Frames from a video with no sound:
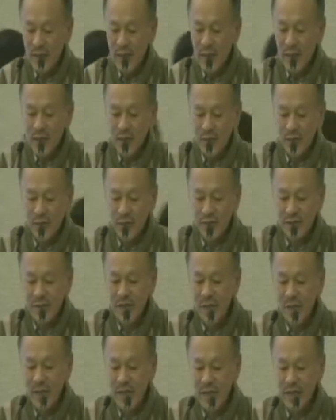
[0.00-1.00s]
leading to
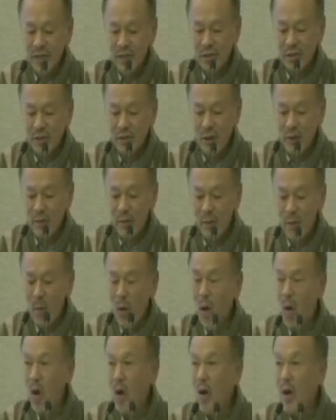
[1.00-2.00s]
determination of a
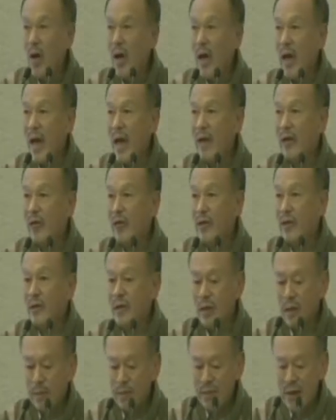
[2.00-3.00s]
more
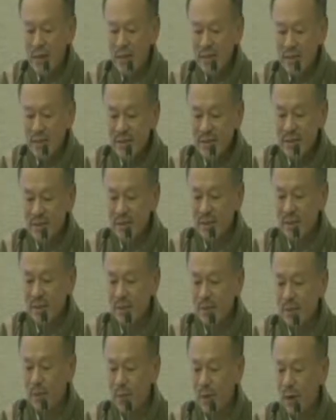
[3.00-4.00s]
accurate pricing
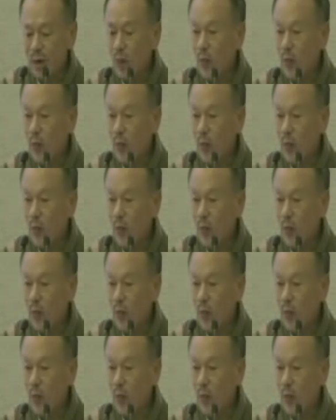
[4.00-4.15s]
system,